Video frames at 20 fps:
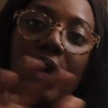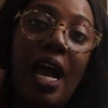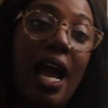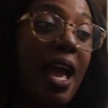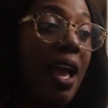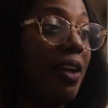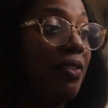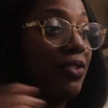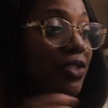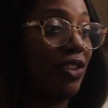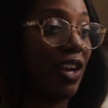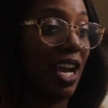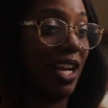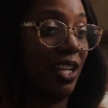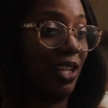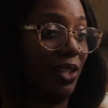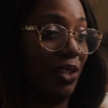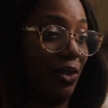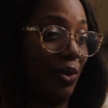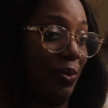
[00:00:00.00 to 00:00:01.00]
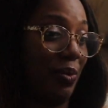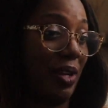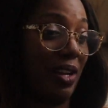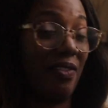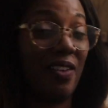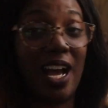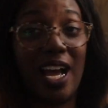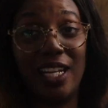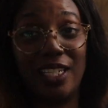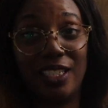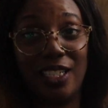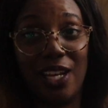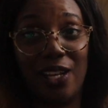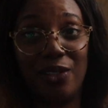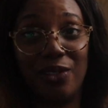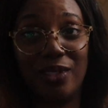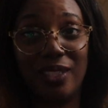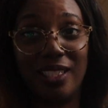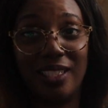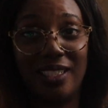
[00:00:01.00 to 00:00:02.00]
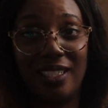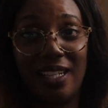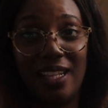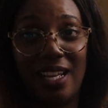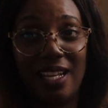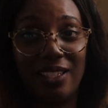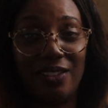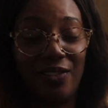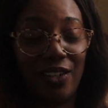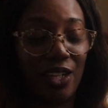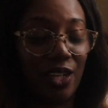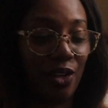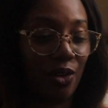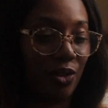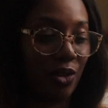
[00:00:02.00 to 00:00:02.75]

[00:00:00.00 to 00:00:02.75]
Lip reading: I have tried a little bit of eyeshadow since the last video,